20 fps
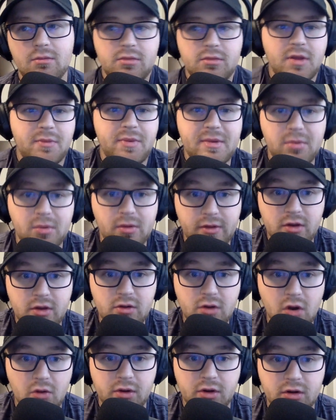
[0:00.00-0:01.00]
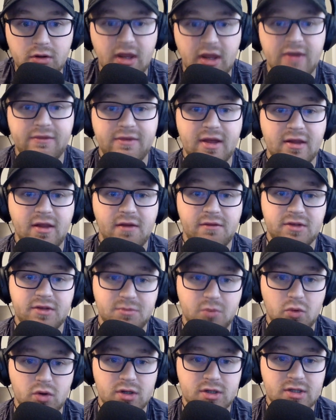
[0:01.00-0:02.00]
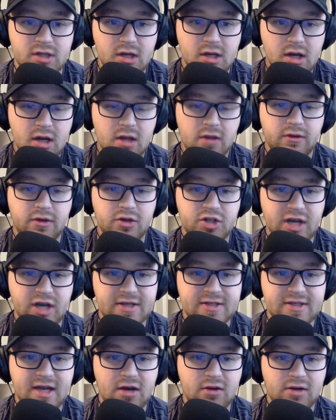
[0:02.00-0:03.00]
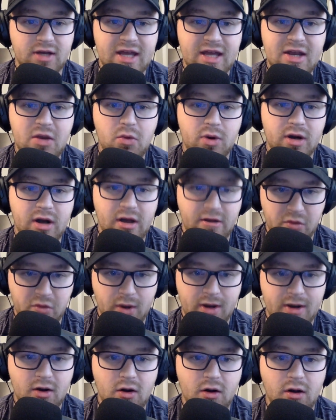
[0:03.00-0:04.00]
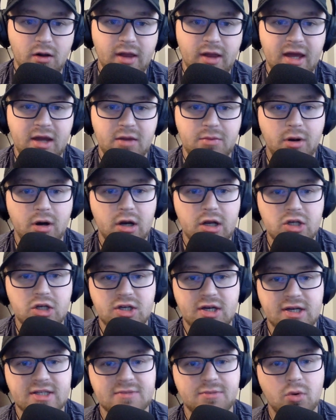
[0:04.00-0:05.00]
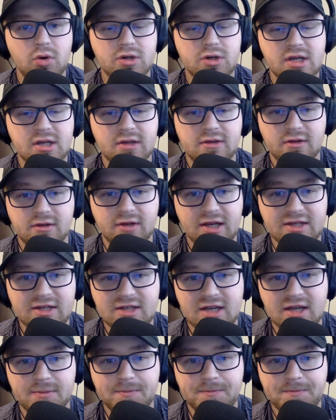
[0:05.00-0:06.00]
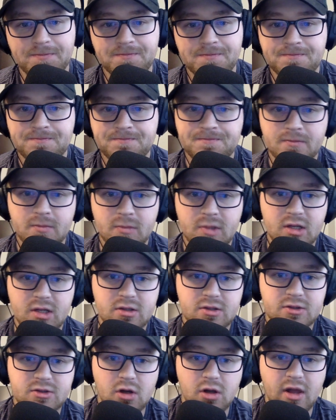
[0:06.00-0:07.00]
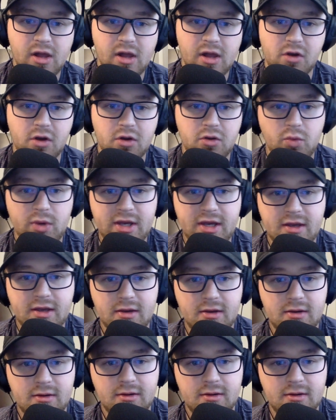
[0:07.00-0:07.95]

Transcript: the people that you know in your life that love sports to check us out anywhere and everywhere, all at Party Chat Sports. Until next time, so all have a good week.